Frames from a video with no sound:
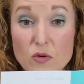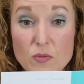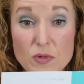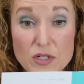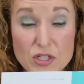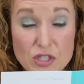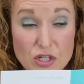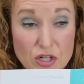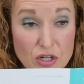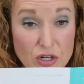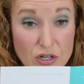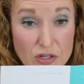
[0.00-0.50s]
a
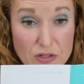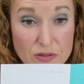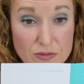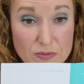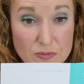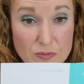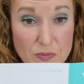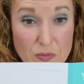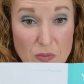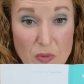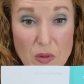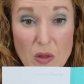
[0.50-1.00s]
return,
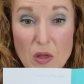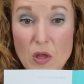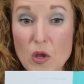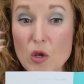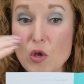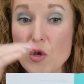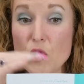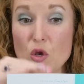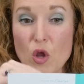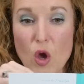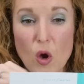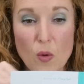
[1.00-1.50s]

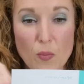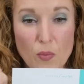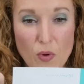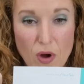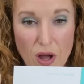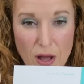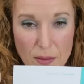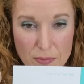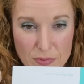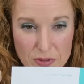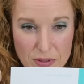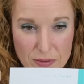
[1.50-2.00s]
no
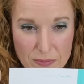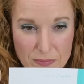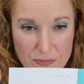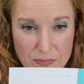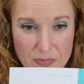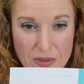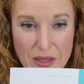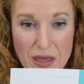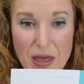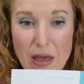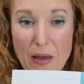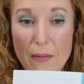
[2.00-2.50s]

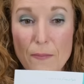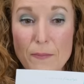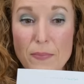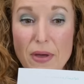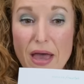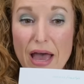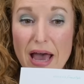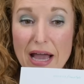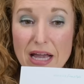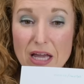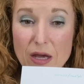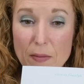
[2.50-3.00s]
problem.
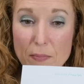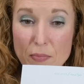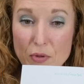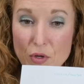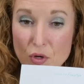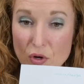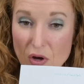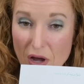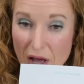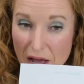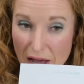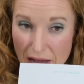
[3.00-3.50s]
Pack up
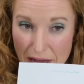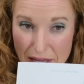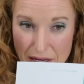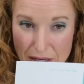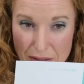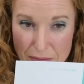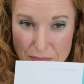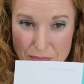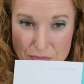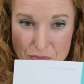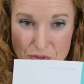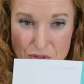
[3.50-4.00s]
your
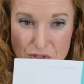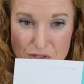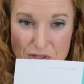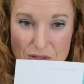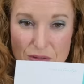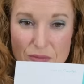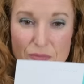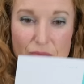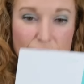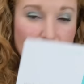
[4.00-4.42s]
items.